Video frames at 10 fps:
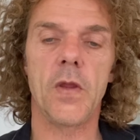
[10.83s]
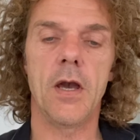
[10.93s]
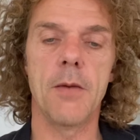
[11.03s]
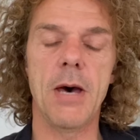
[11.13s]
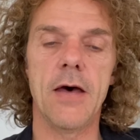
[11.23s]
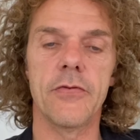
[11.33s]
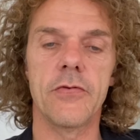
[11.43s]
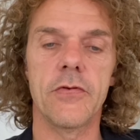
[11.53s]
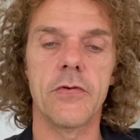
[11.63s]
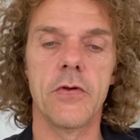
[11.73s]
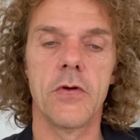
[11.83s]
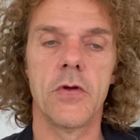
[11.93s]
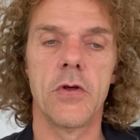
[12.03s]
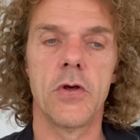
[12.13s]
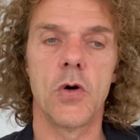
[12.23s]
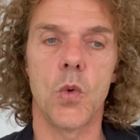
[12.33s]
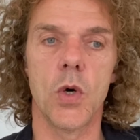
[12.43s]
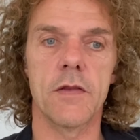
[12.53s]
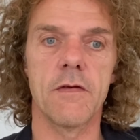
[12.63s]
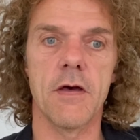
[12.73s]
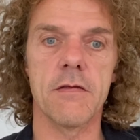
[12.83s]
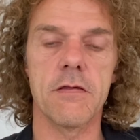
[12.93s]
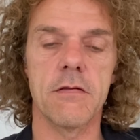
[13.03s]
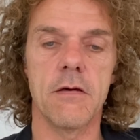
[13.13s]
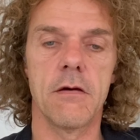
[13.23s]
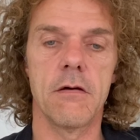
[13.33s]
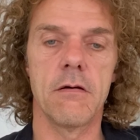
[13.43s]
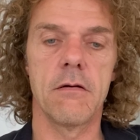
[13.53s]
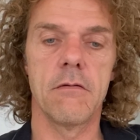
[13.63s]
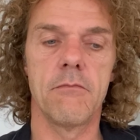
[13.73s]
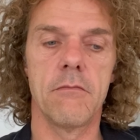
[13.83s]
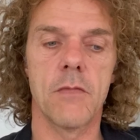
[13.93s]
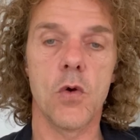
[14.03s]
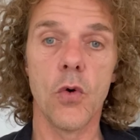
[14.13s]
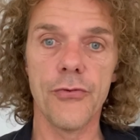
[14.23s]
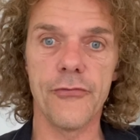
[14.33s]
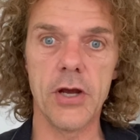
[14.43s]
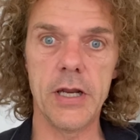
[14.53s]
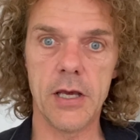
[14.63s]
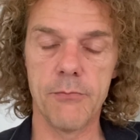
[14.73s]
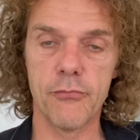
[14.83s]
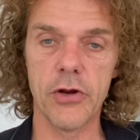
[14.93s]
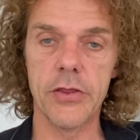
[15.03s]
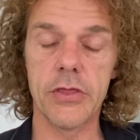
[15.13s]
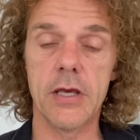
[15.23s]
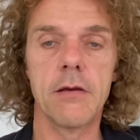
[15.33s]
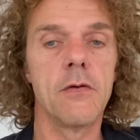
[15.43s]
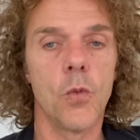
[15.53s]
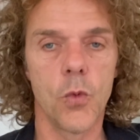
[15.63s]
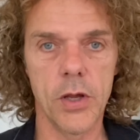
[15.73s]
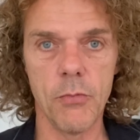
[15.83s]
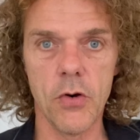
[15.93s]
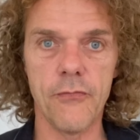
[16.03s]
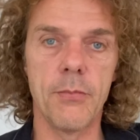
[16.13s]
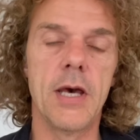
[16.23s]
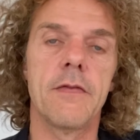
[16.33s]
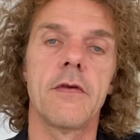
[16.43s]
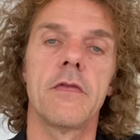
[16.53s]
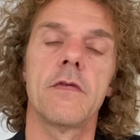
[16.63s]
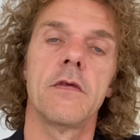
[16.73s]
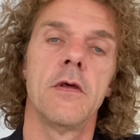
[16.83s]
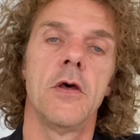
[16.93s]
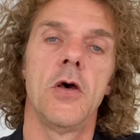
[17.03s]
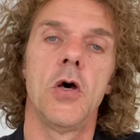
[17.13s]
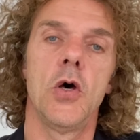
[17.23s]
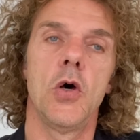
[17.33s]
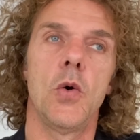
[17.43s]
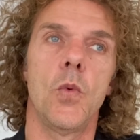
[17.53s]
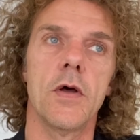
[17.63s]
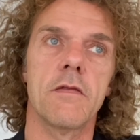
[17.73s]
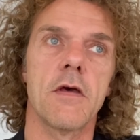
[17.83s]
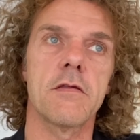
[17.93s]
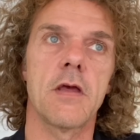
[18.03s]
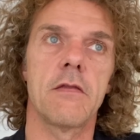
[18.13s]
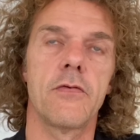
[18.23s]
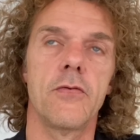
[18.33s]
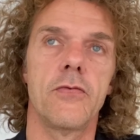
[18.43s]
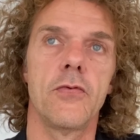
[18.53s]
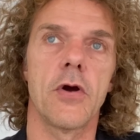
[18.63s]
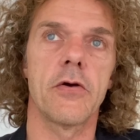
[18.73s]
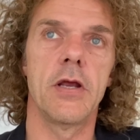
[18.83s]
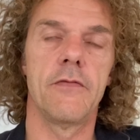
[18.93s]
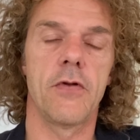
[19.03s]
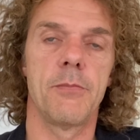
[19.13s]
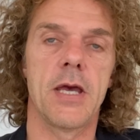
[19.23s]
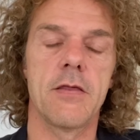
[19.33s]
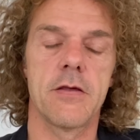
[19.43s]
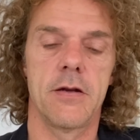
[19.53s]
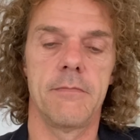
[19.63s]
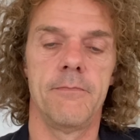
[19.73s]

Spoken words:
about what does cold training and breathing, Wim Hof method, what does that do to our inflammation?